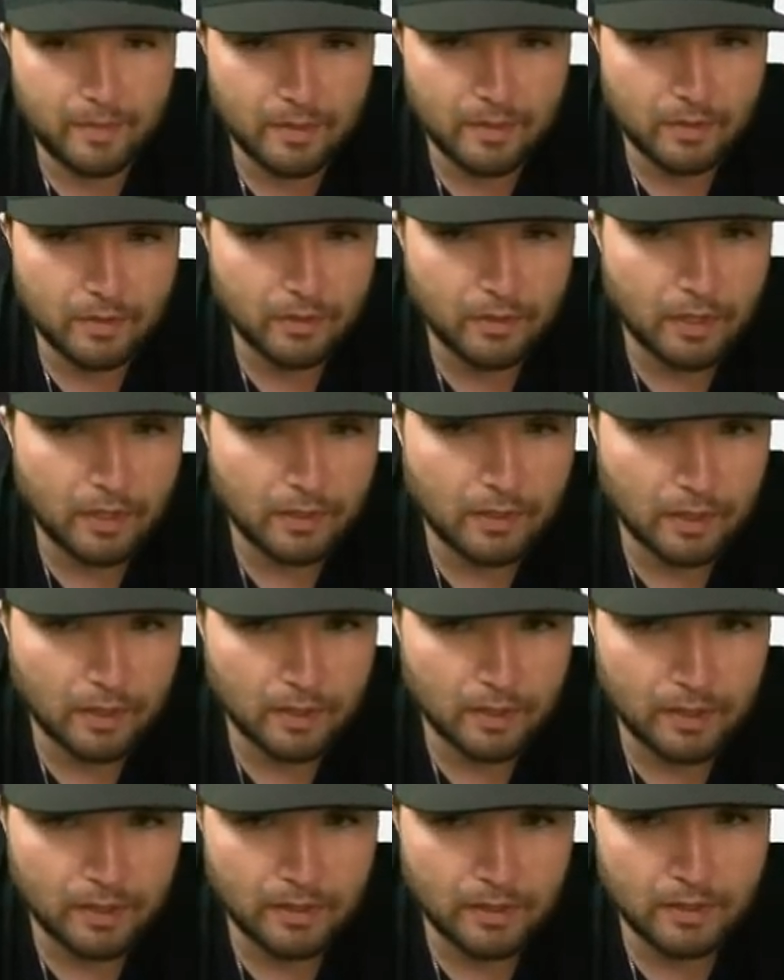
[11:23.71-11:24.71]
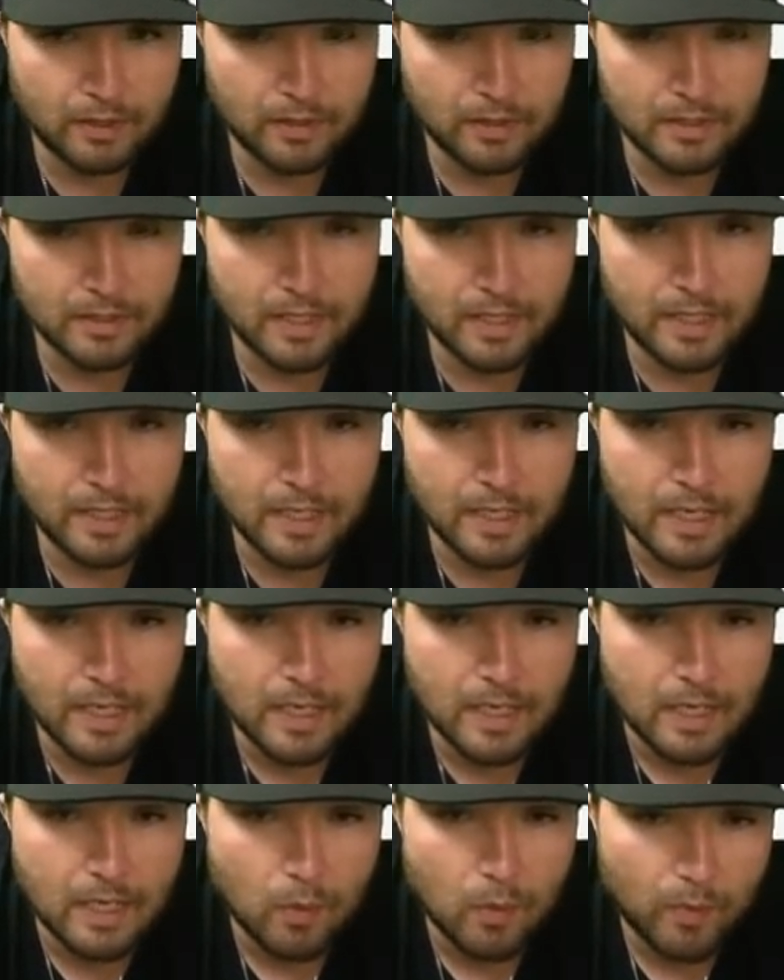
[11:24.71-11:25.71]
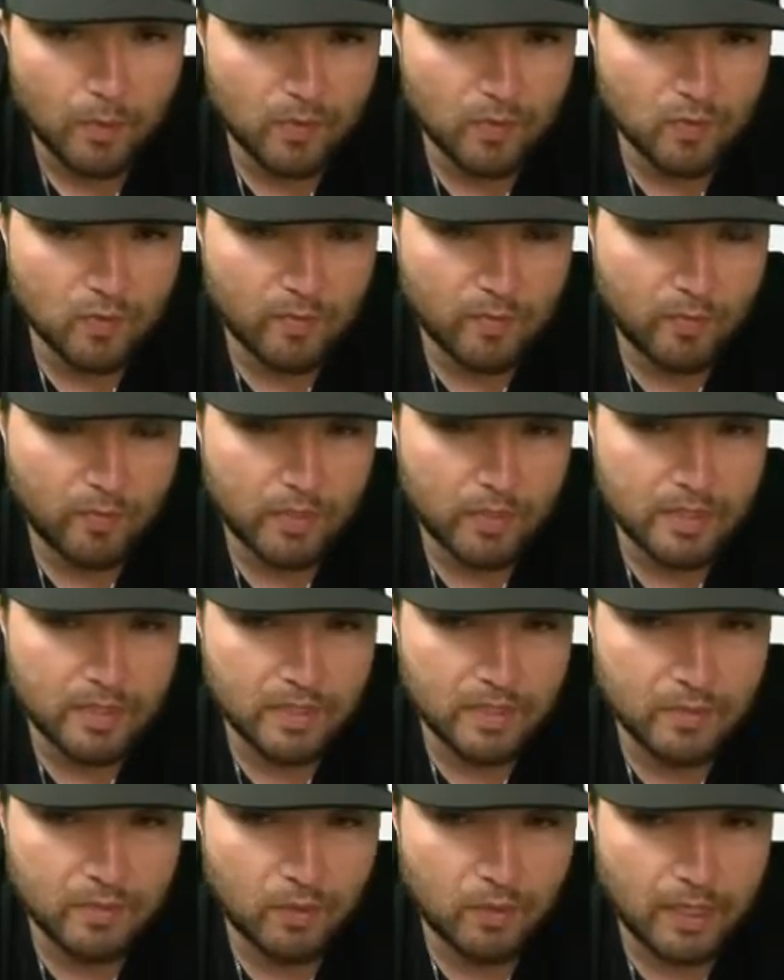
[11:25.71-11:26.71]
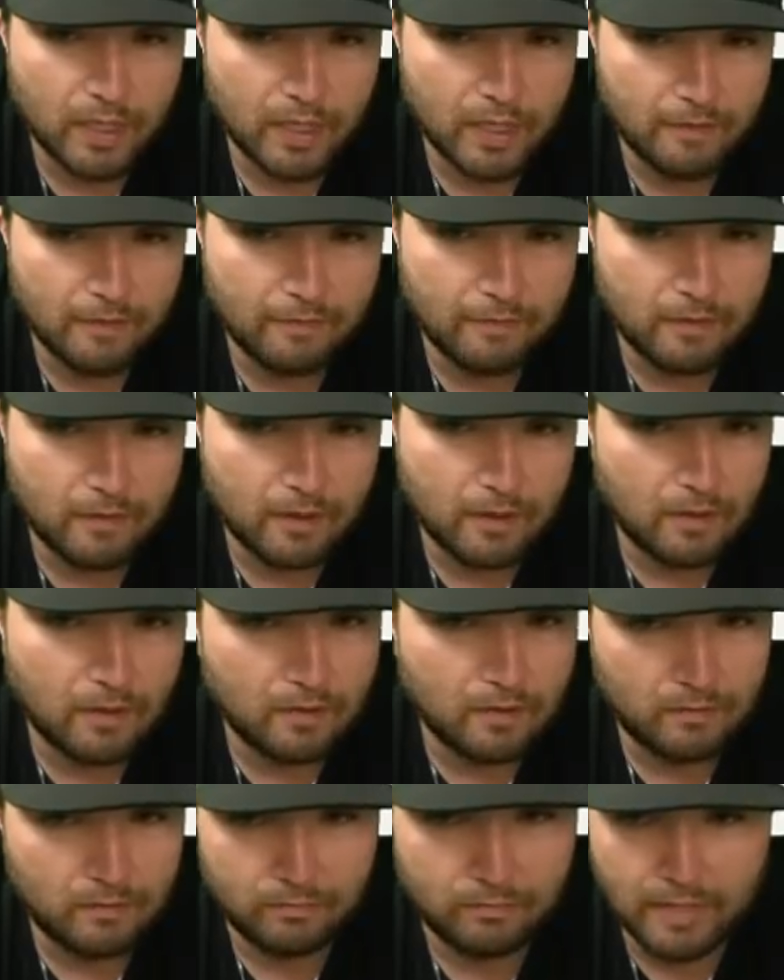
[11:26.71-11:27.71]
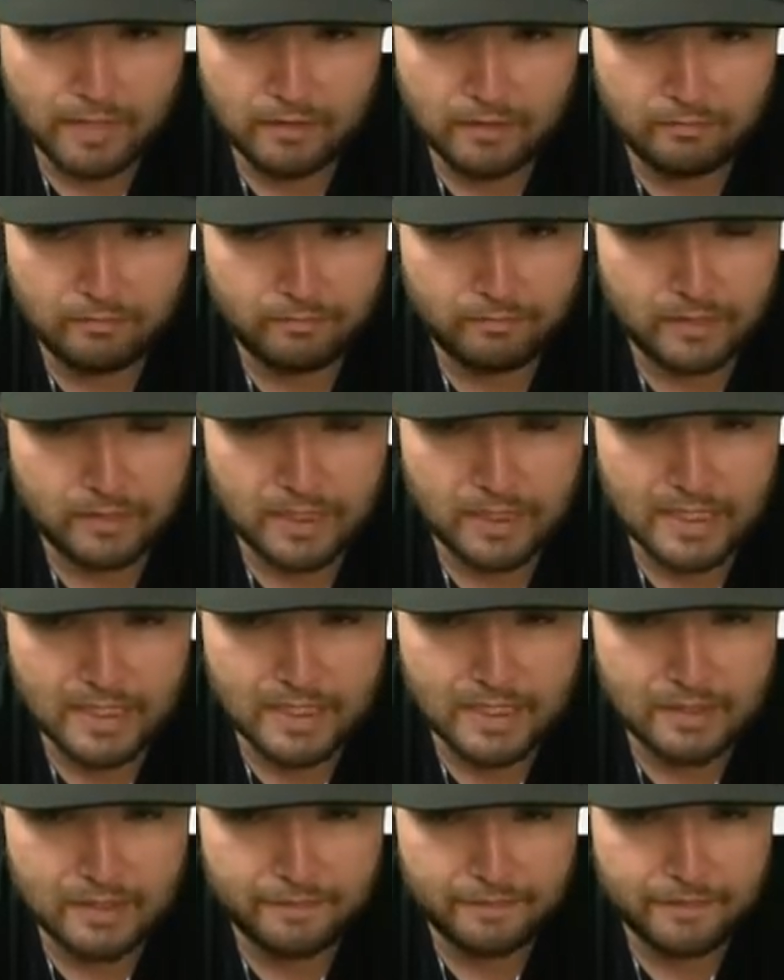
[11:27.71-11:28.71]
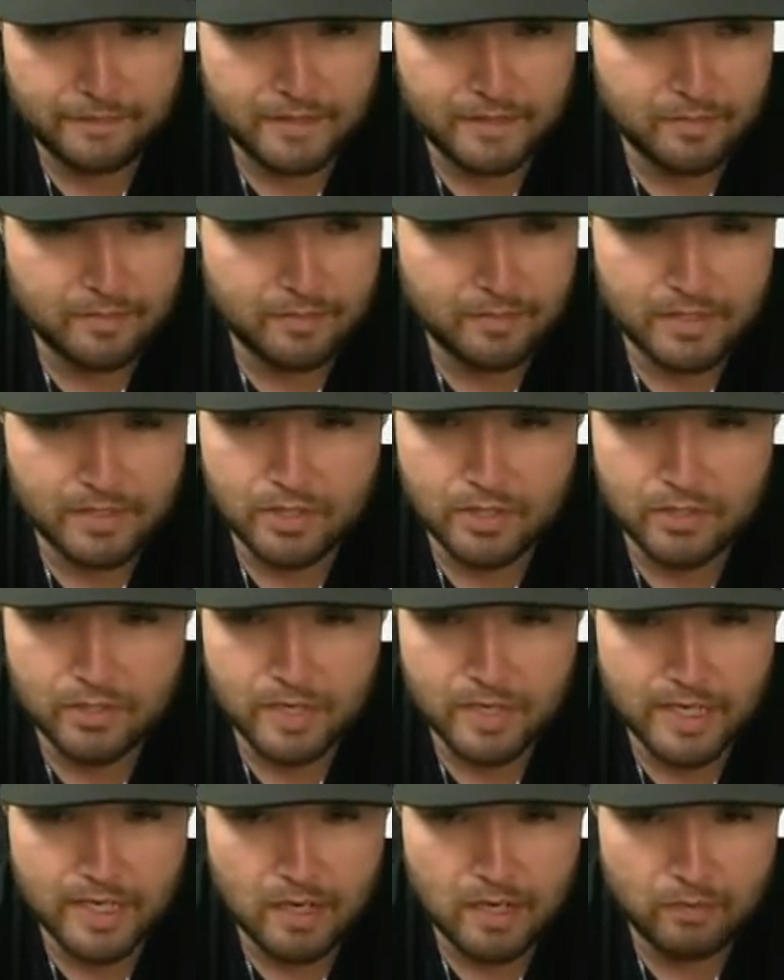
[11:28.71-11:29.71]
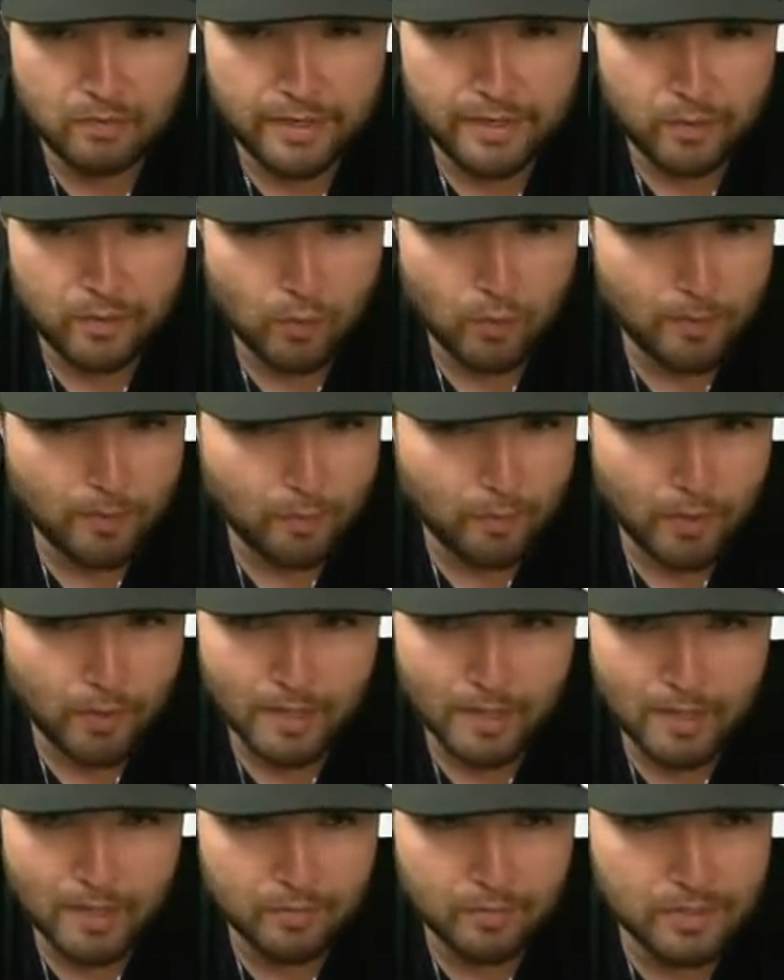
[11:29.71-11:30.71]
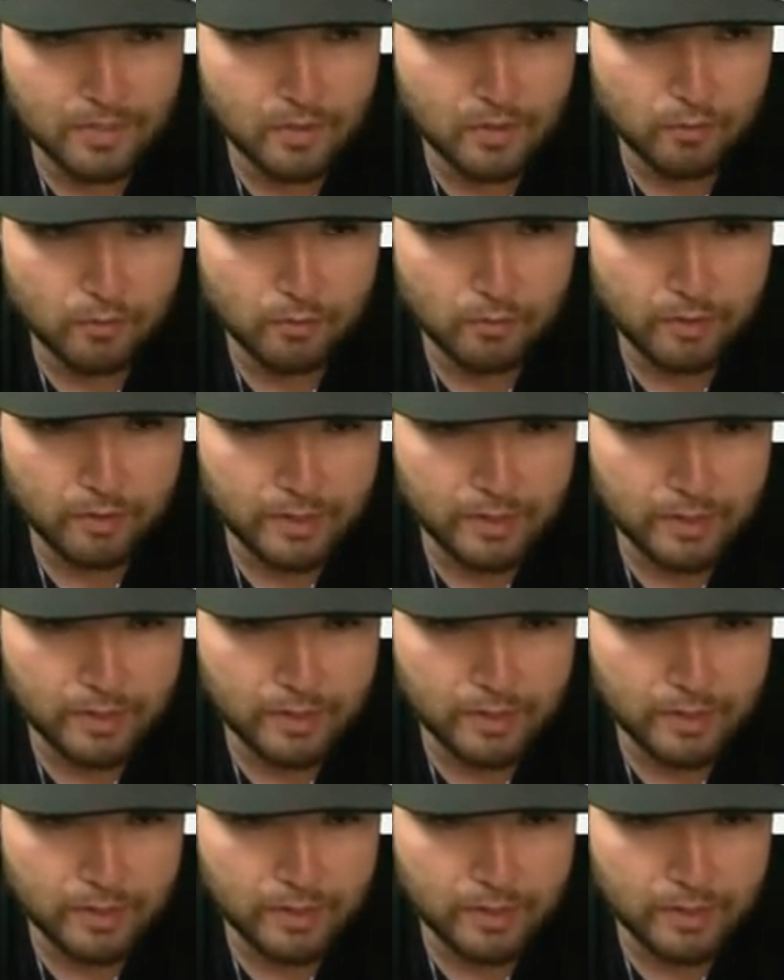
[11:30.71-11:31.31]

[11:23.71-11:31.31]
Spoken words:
A little unlucky, it looks like. Whip was 1.618, about less than a 15% strikeout rate, 1.9% home run rate.